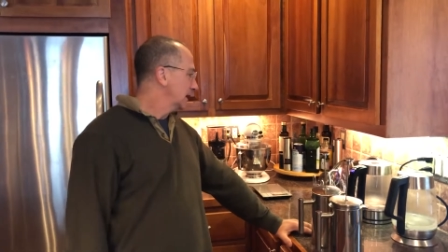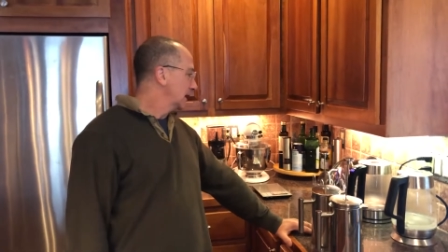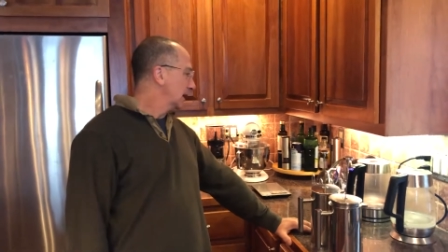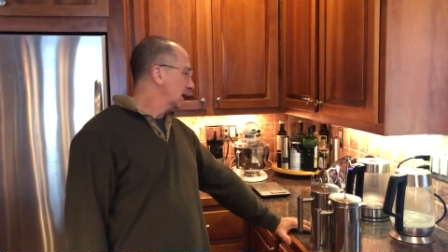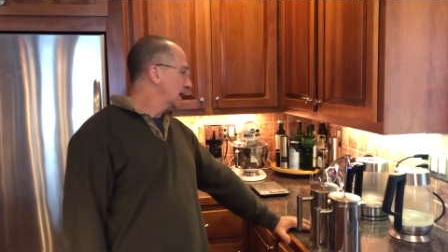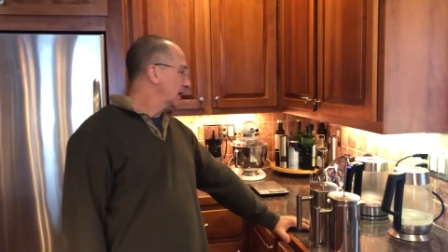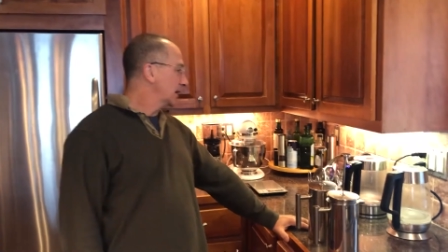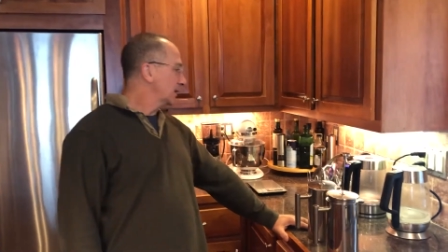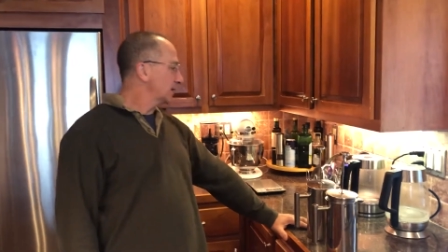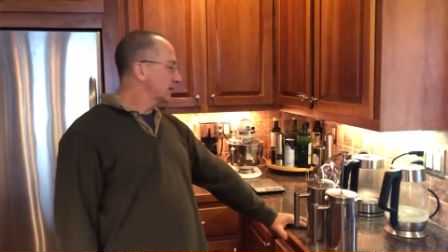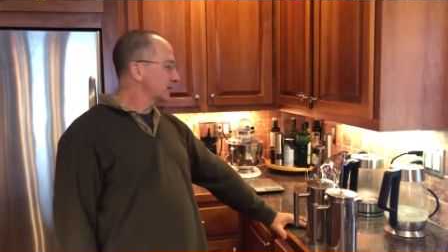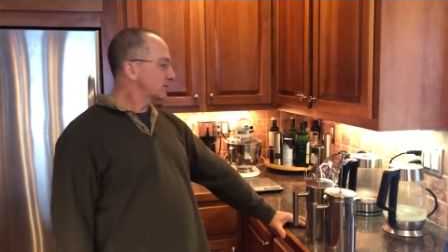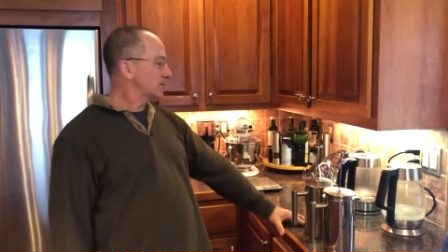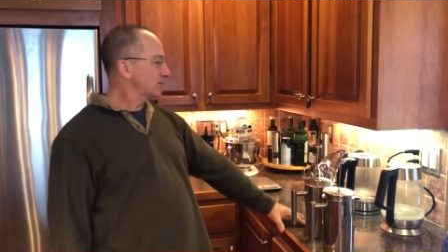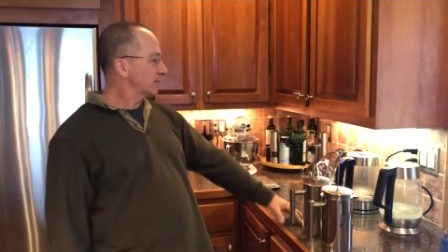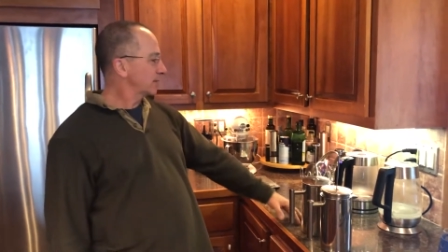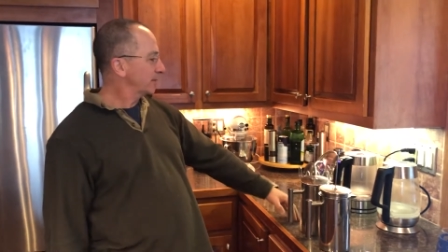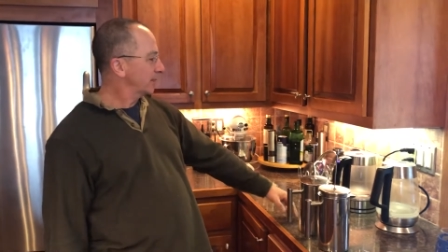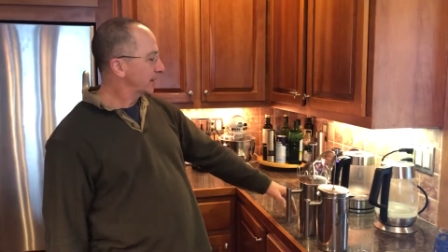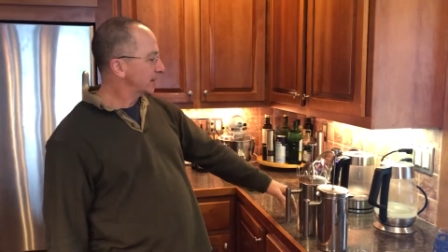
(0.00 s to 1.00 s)
Let's
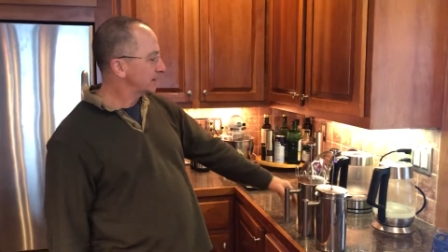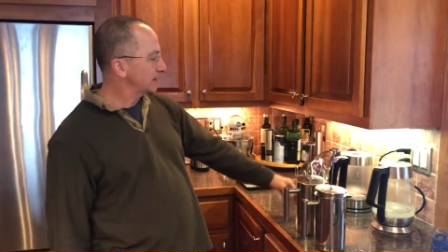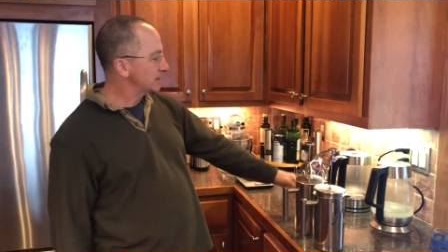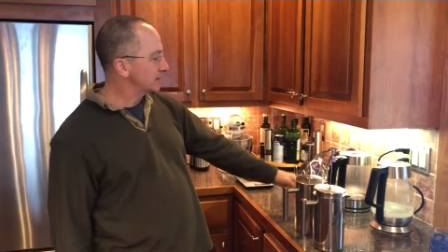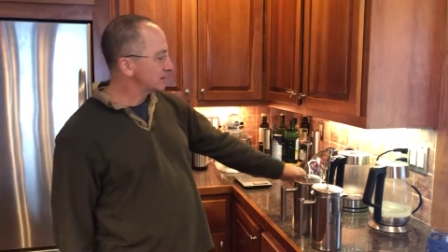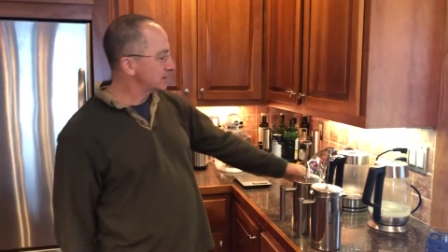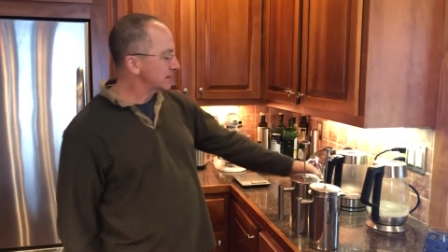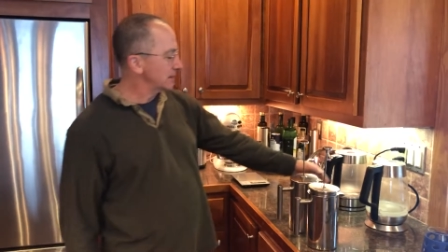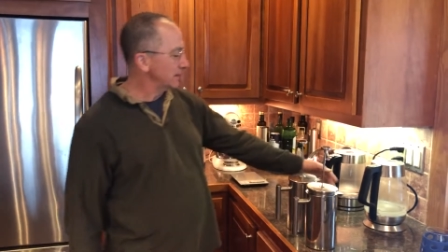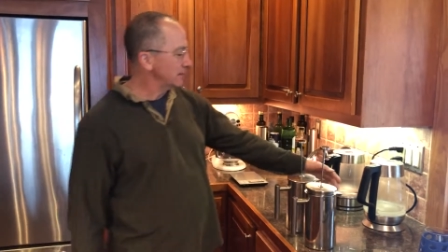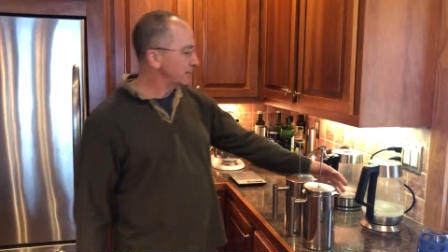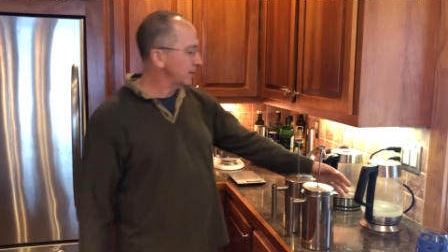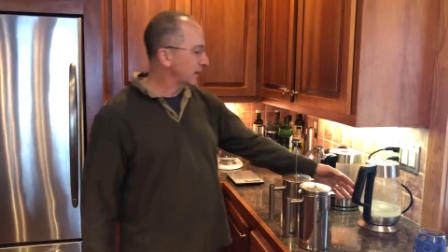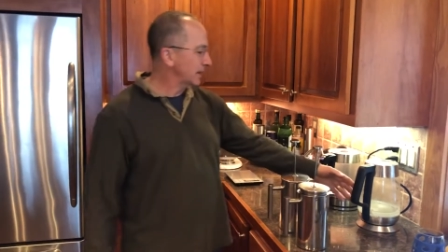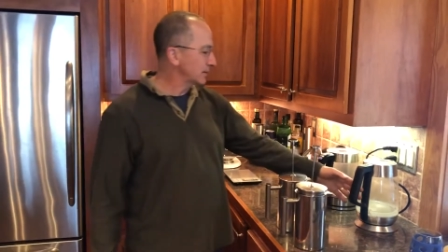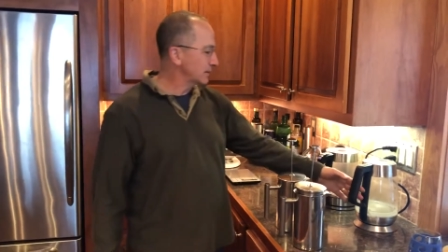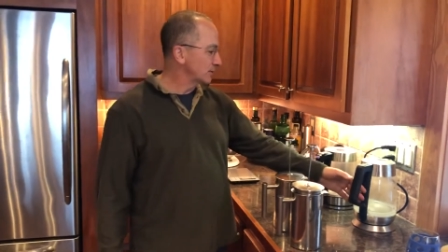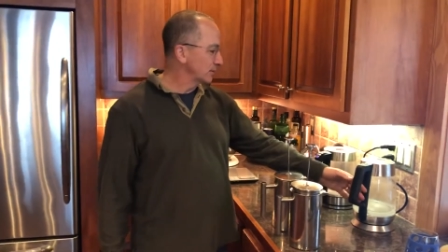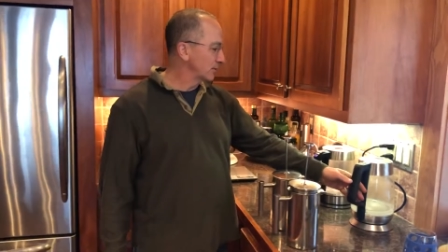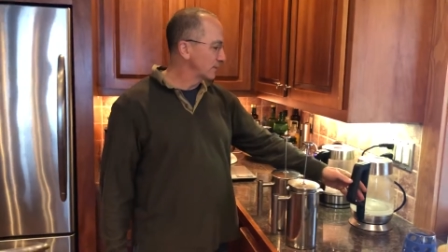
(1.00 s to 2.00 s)
talk about these
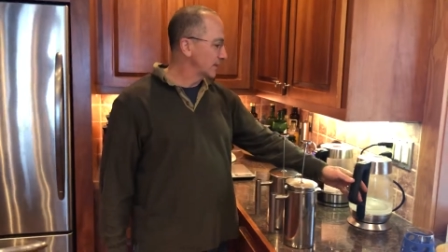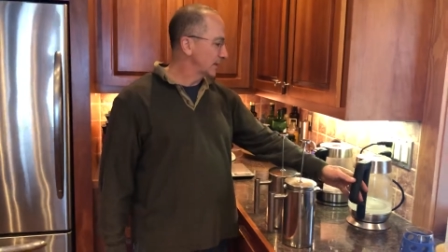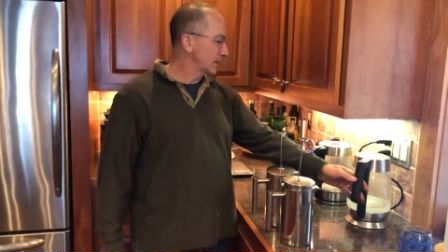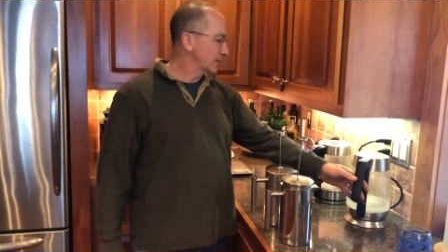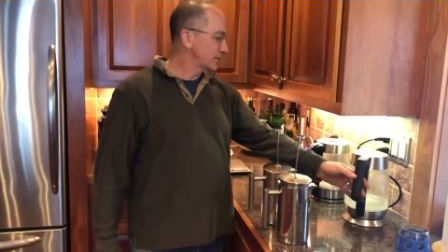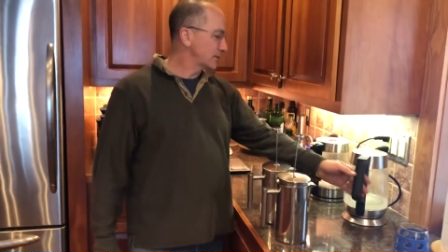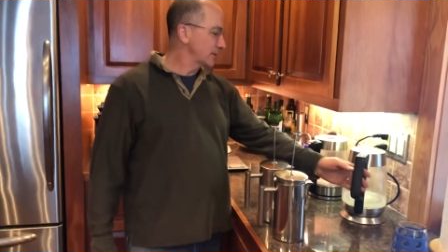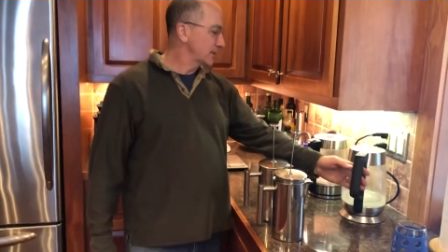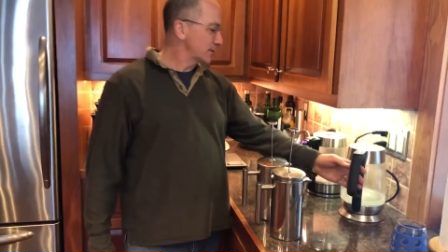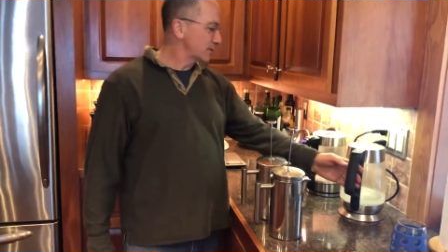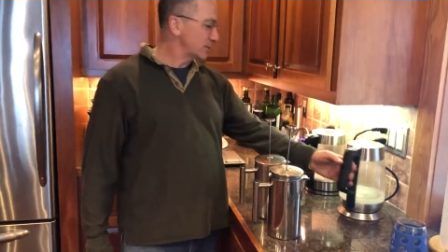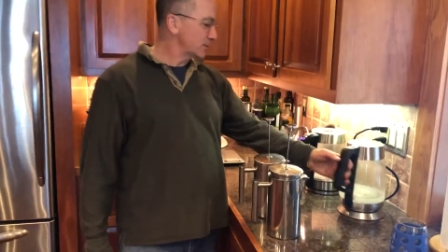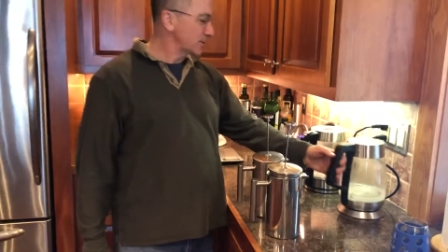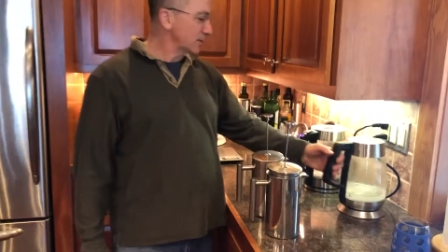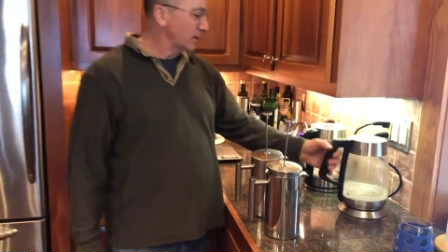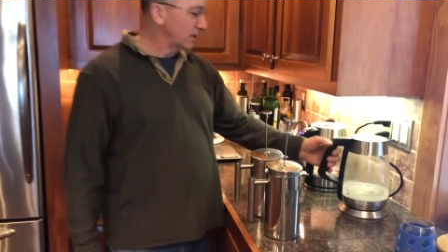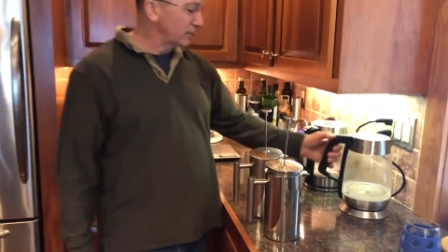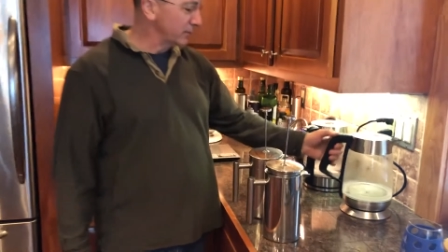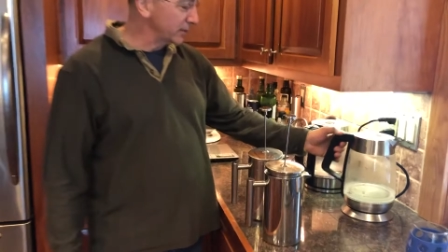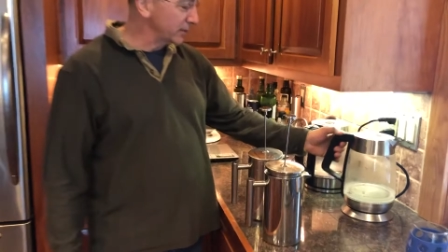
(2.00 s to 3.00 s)
teapots over here. So this was our